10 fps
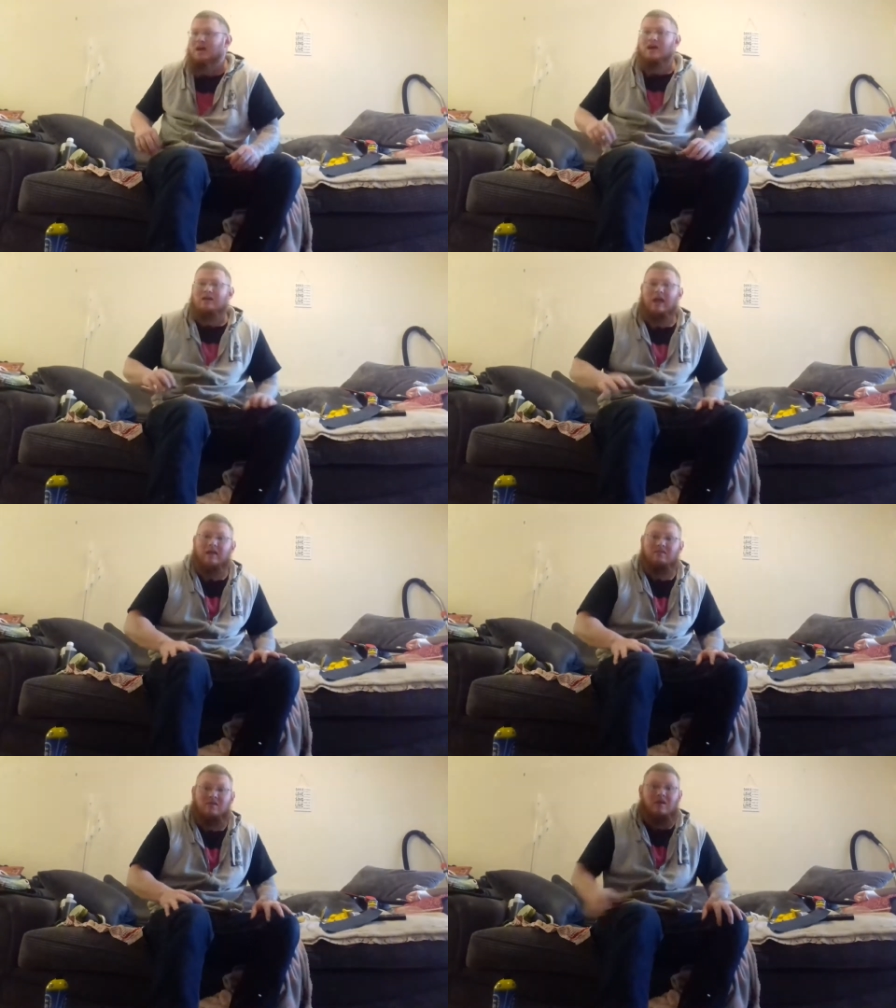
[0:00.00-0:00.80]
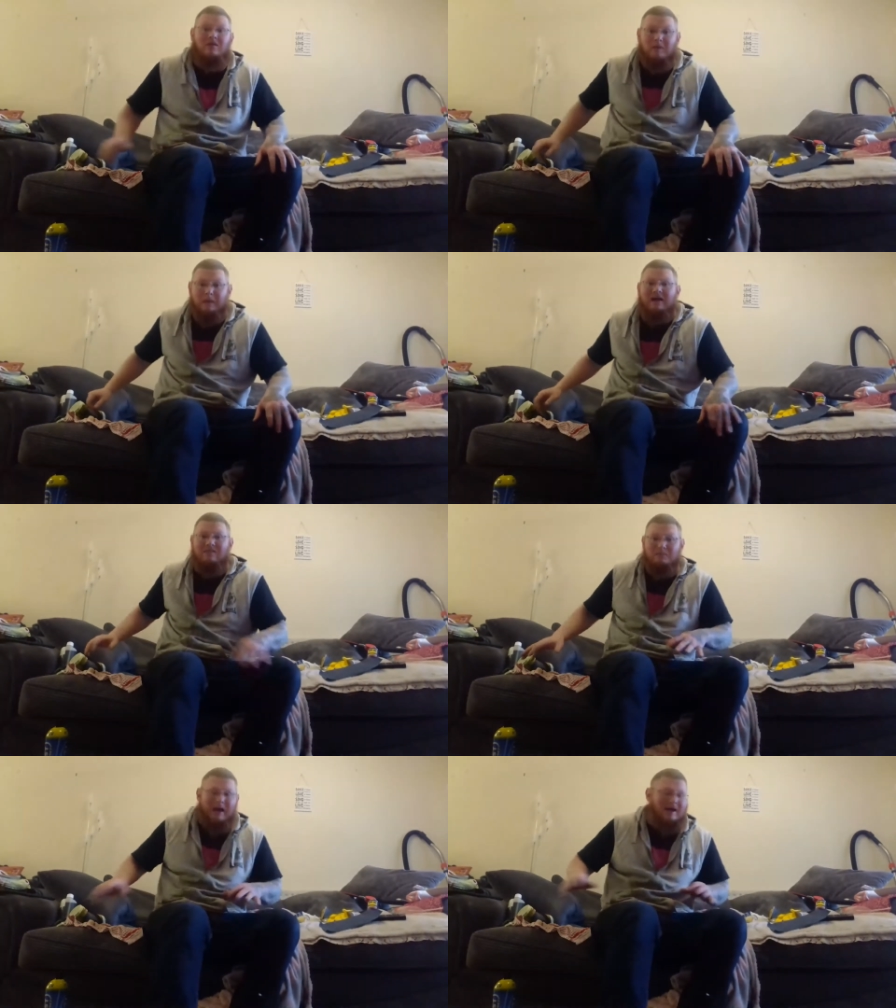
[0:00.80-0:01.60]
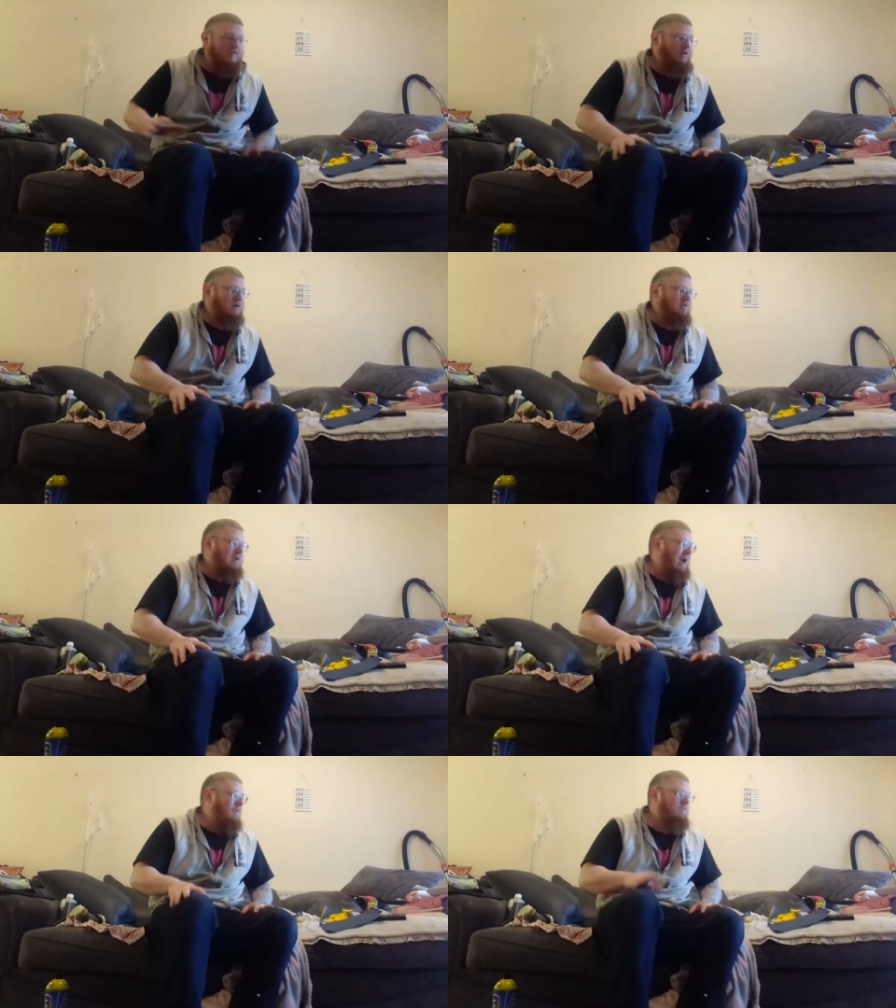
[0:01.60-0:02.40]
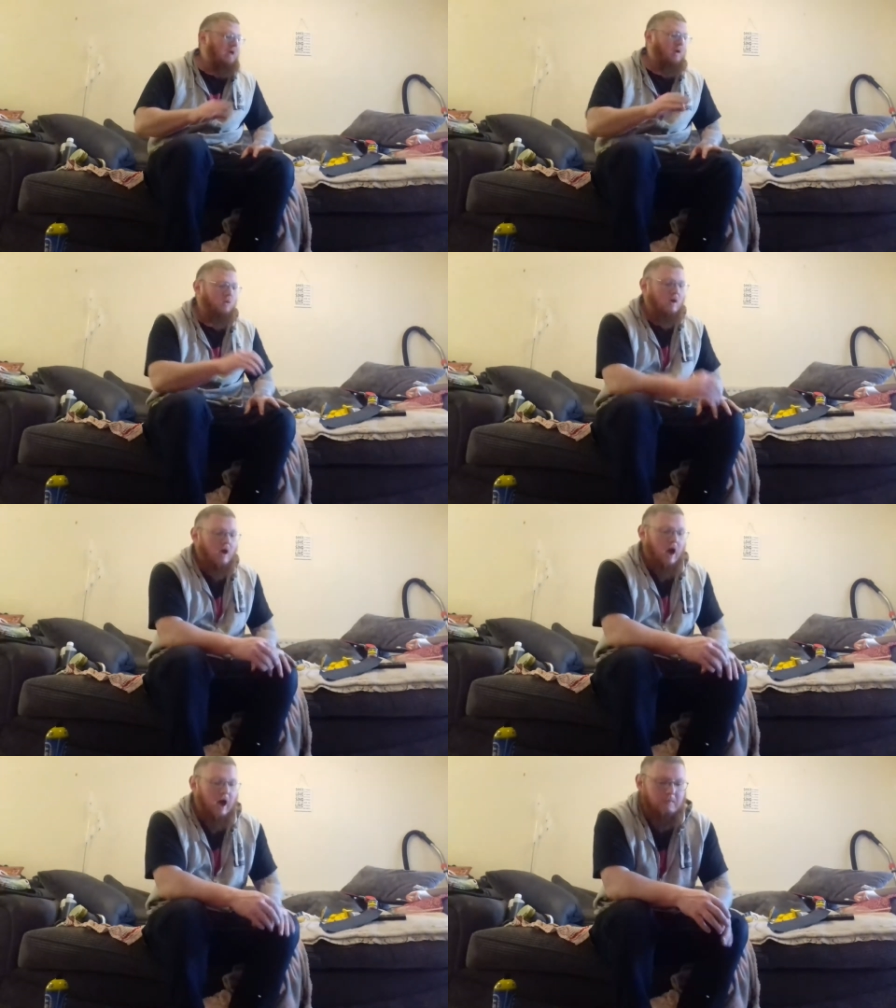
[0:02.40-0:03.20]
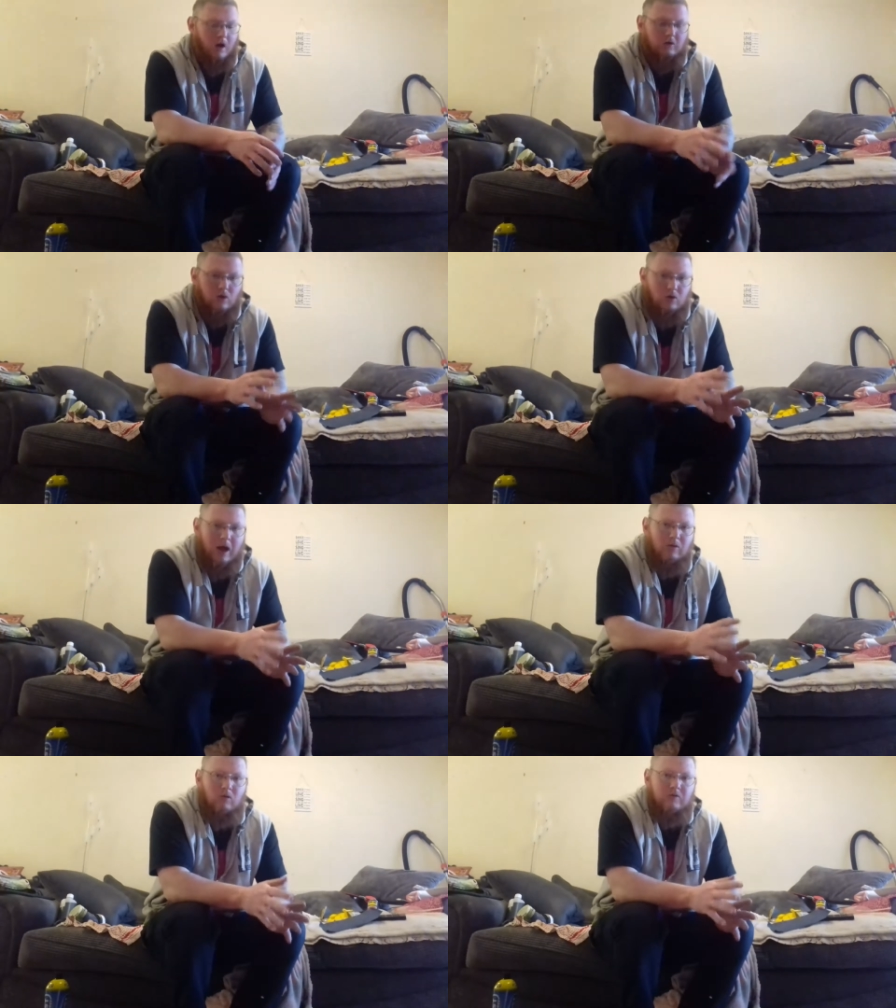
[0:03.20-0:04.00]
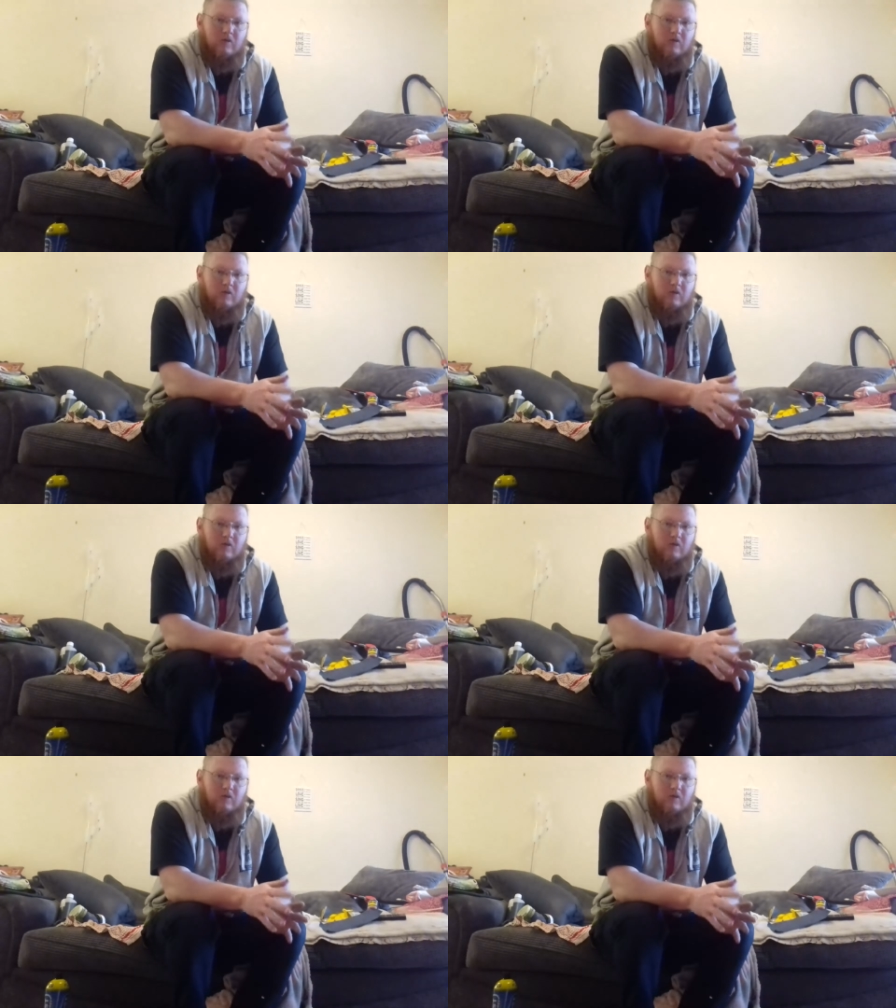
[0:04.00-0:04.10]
get the pattern back for you now. Now, I don't know how long this